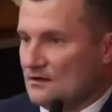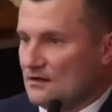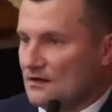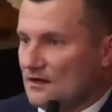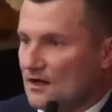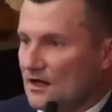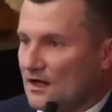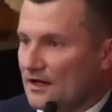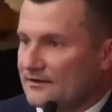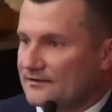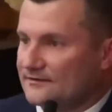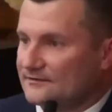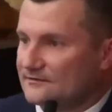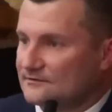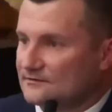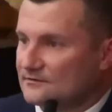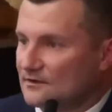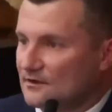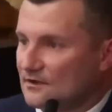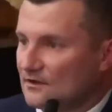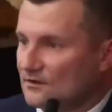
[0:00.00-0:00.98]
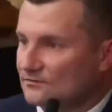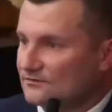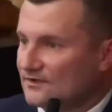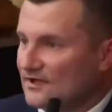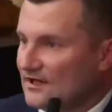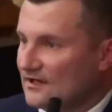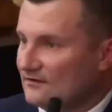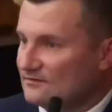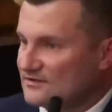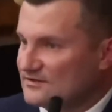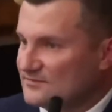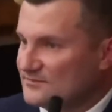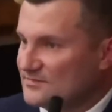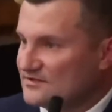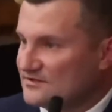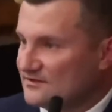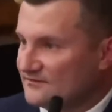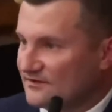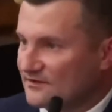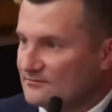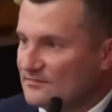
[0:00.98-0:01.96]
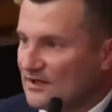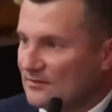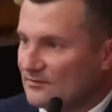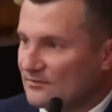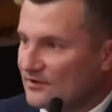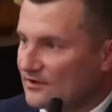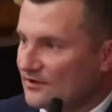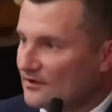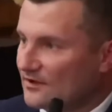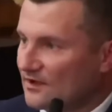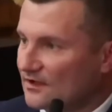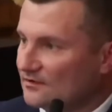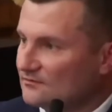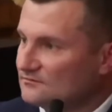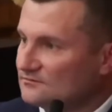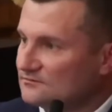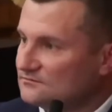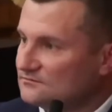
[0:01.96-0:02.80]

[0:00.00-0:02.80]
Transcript: I don't have a specific memory of that.